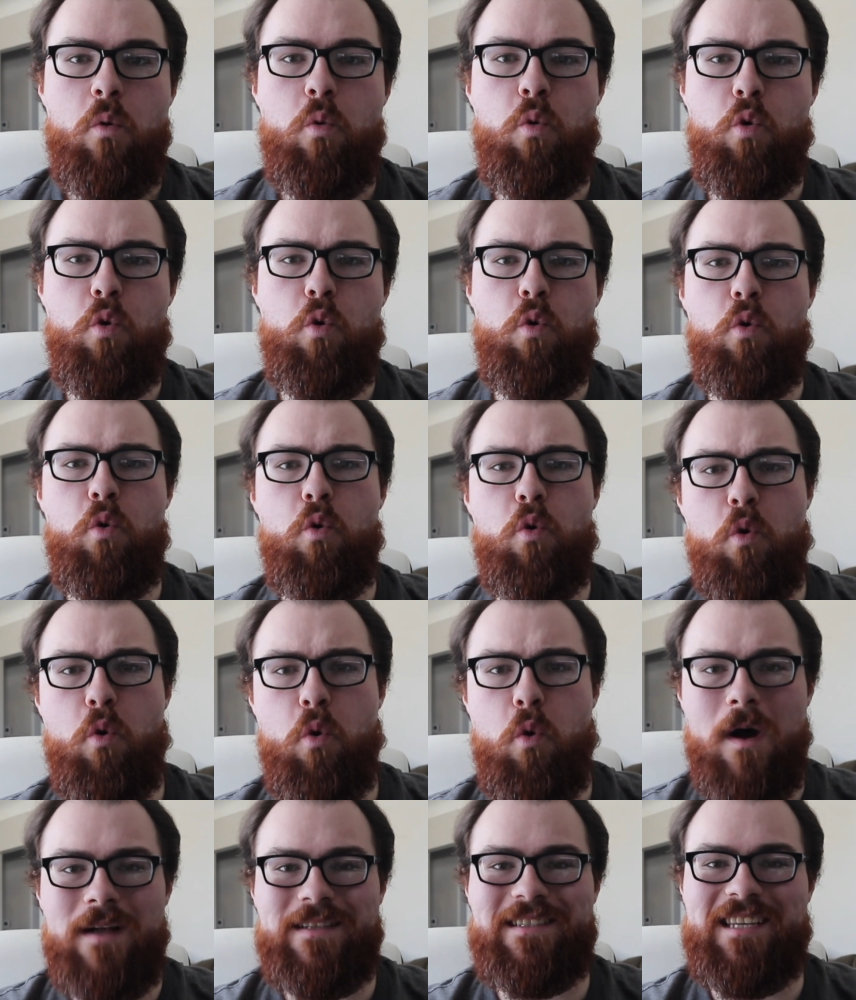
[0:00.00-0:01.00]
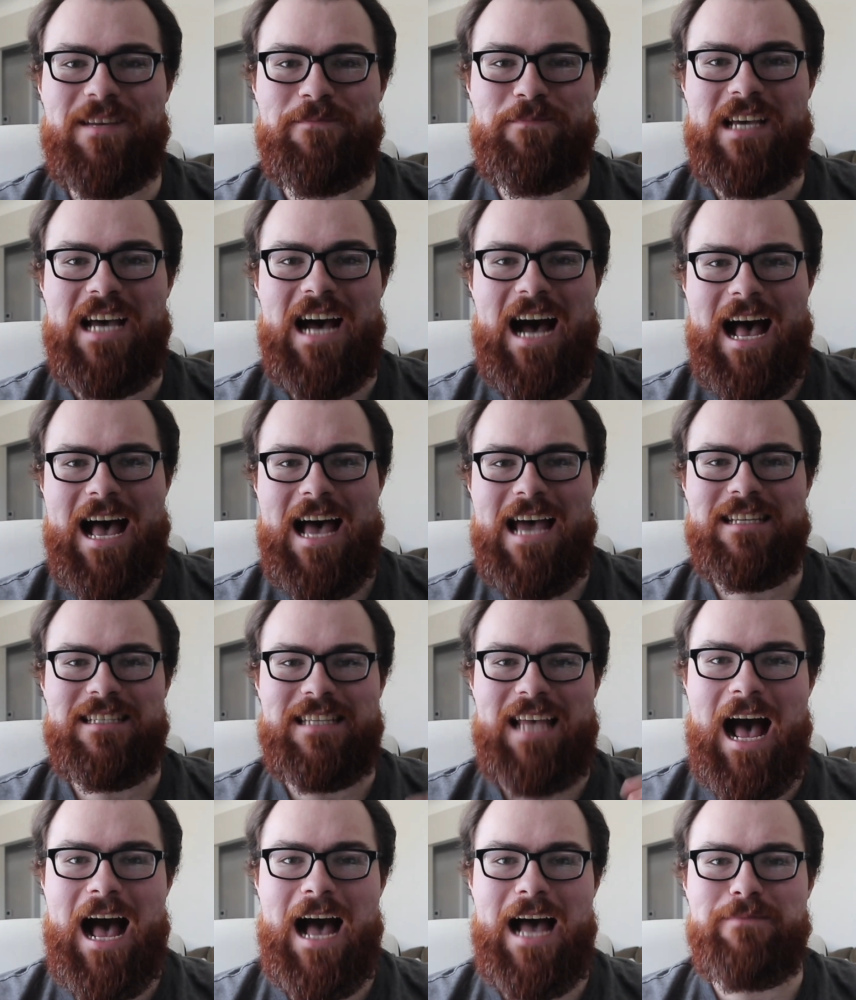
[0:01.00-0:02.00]
Ooh. What's up, guys?
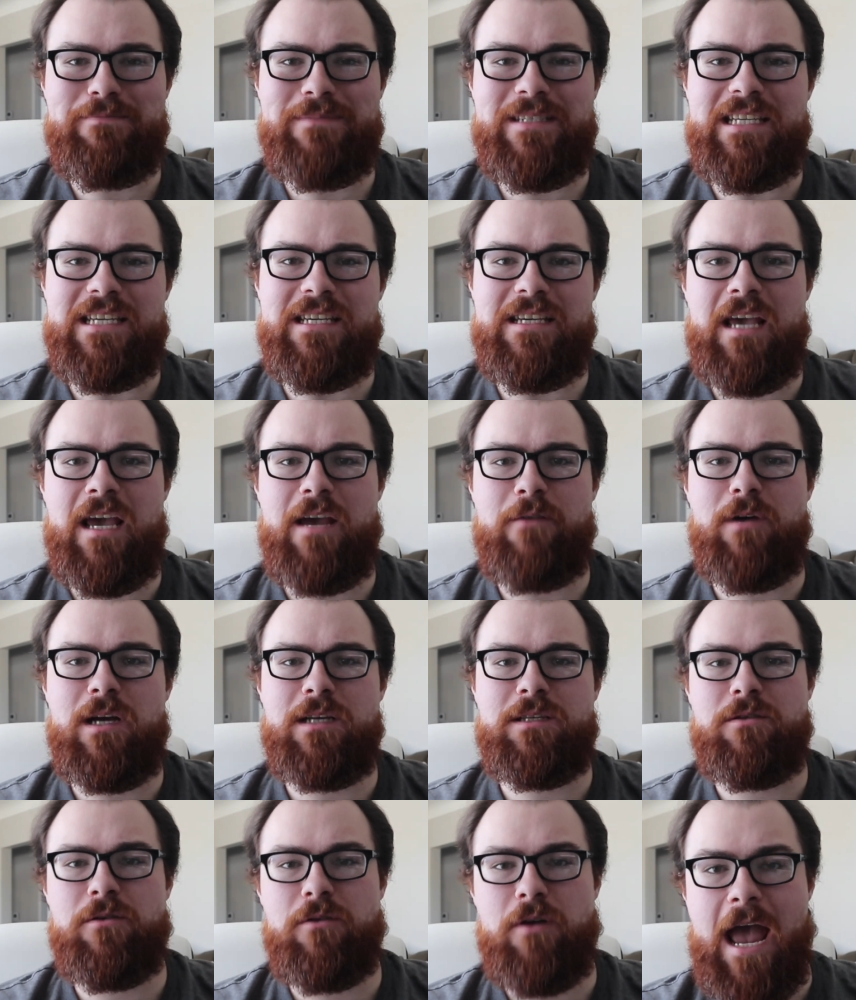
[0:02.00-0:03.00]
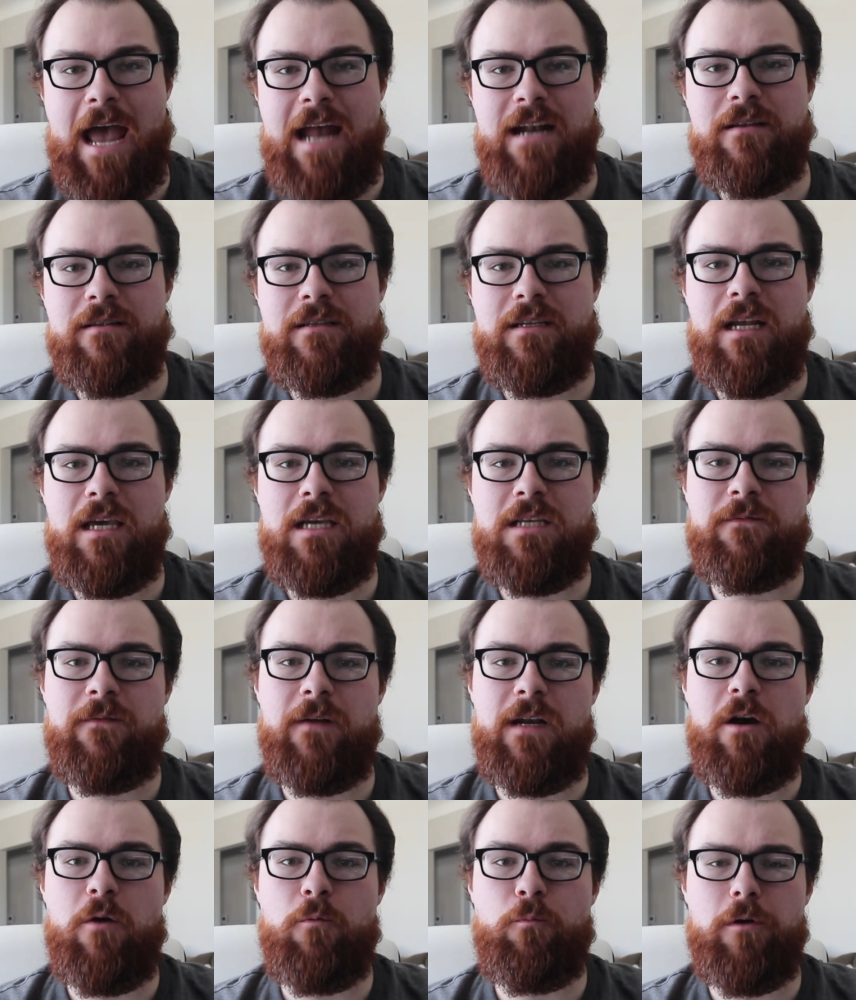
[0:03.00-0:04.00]
I'm DK Wrestler, and in today's
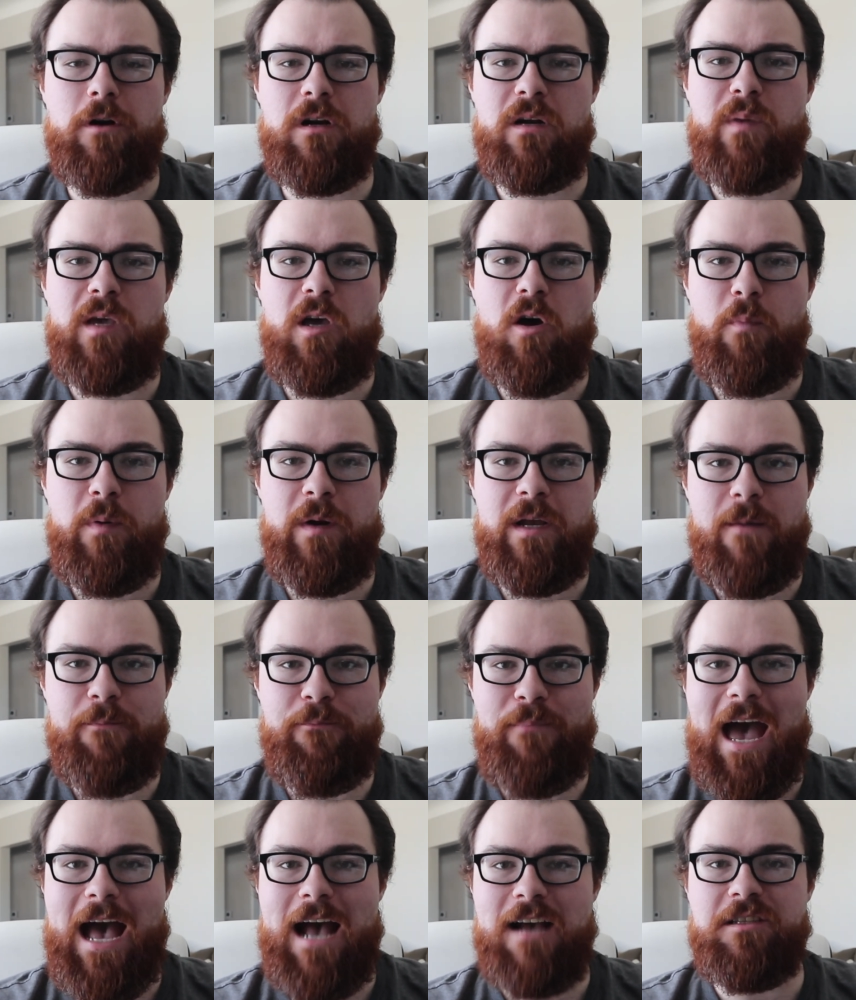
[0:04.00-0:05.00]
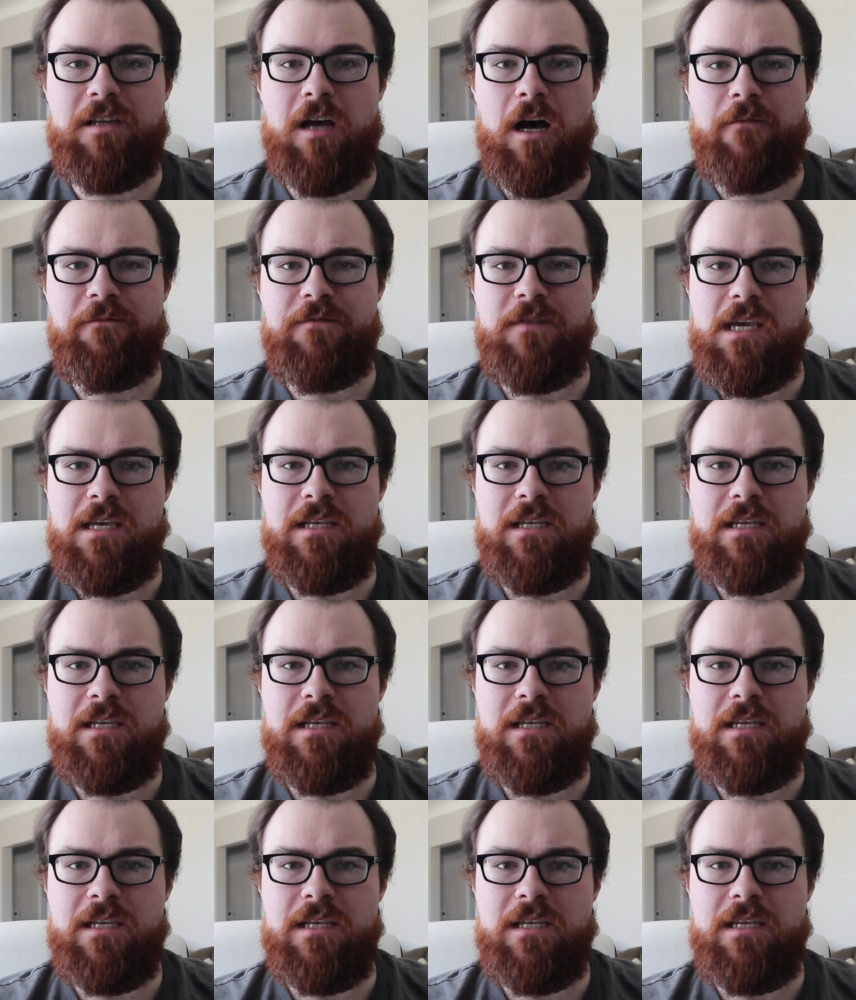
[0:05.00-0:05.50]
video, we're going to be opening up packs of the